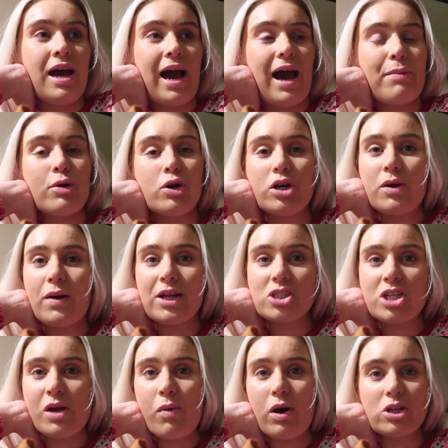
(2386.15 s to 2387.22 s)
and we're gonna
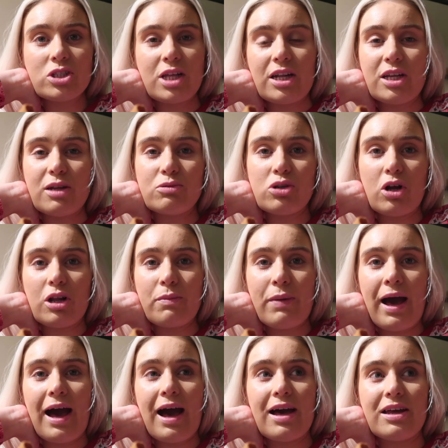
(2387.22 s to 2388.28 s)
actually watch that new Dolly
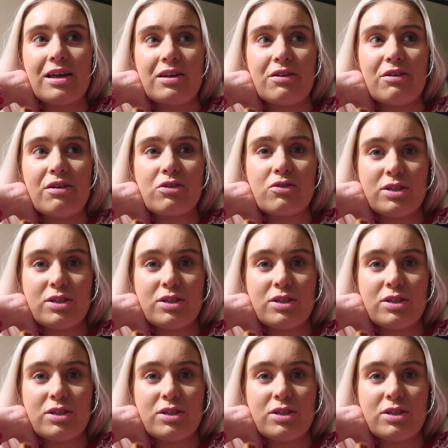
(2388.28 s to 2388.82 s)
Parton